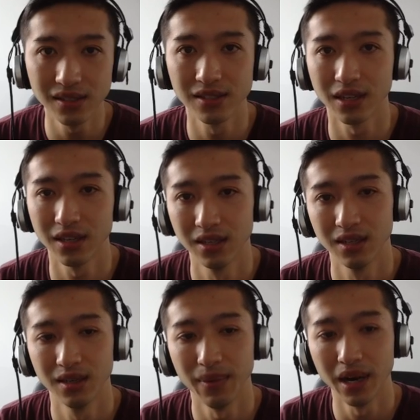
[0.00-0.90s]
So,
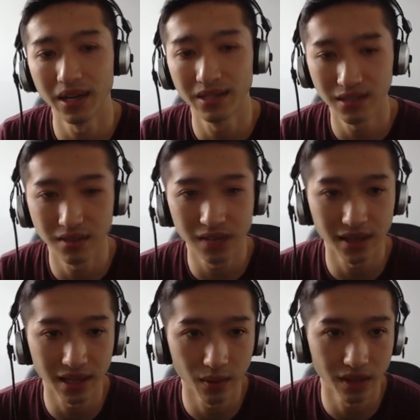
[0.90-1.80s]
but I'd still
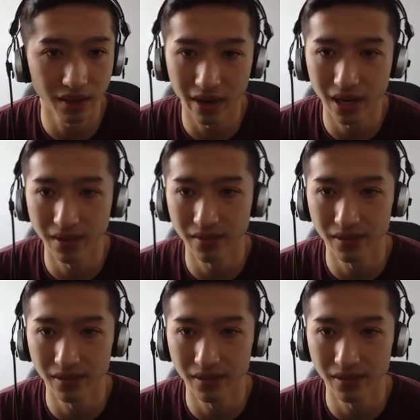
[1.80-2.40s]
take that with a grain of